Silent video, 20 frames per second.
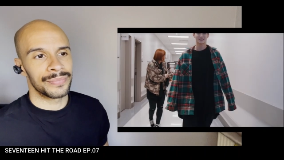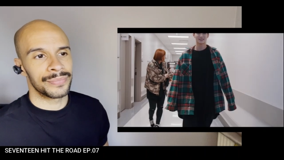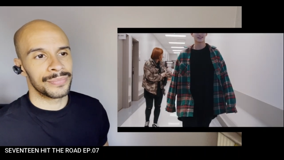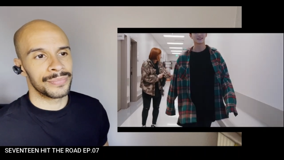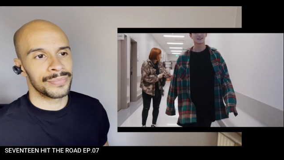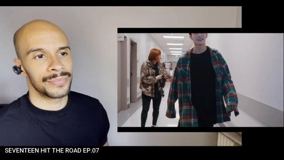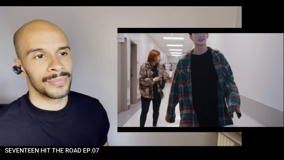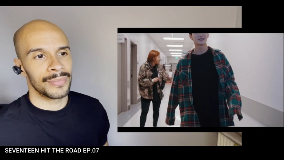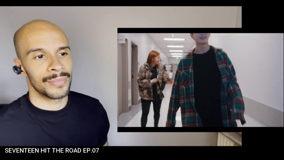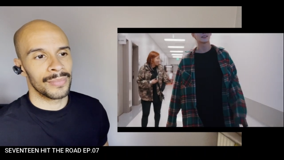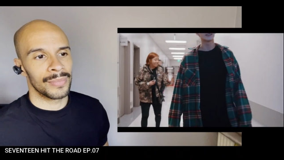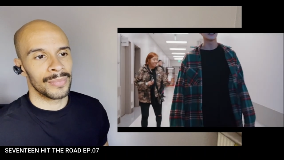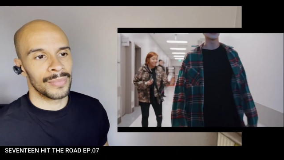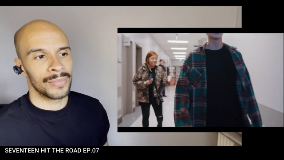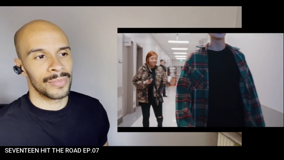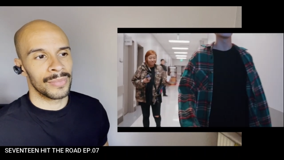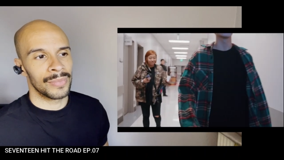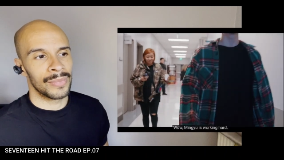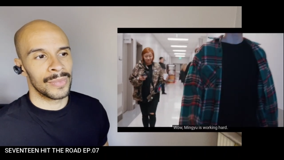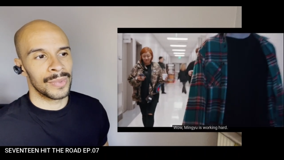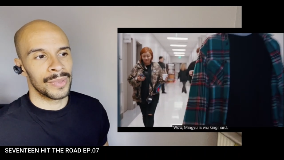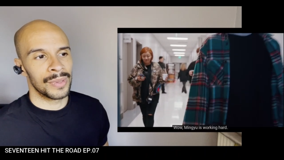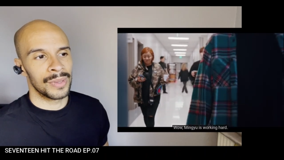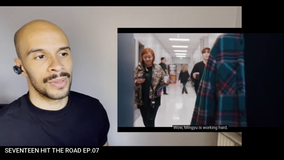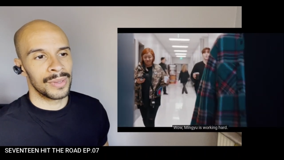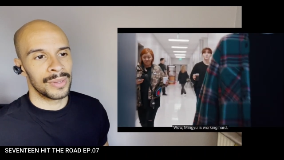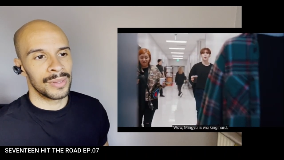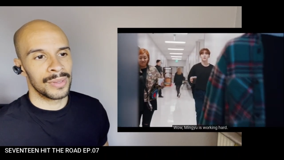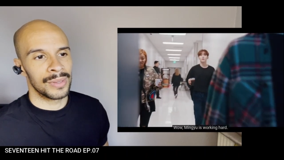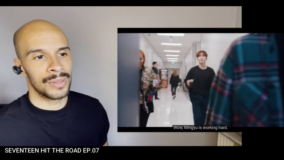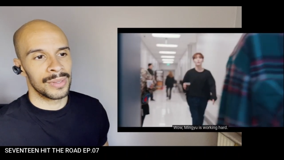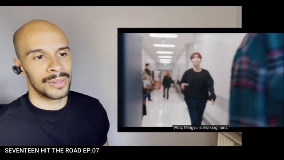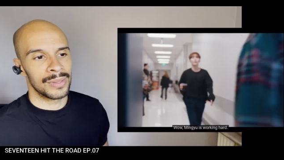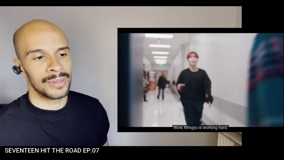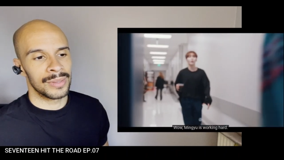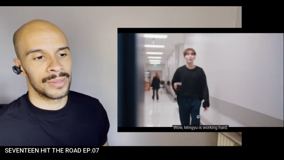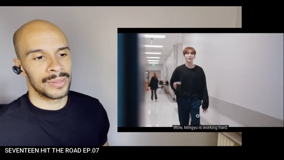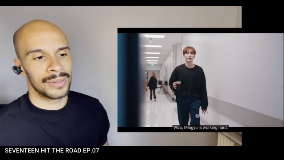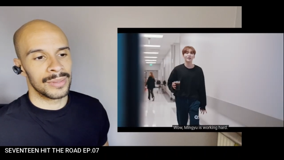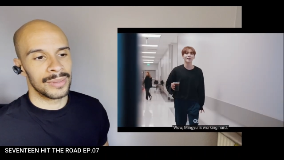
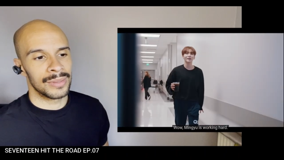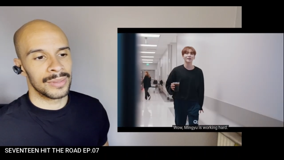Nothing is said.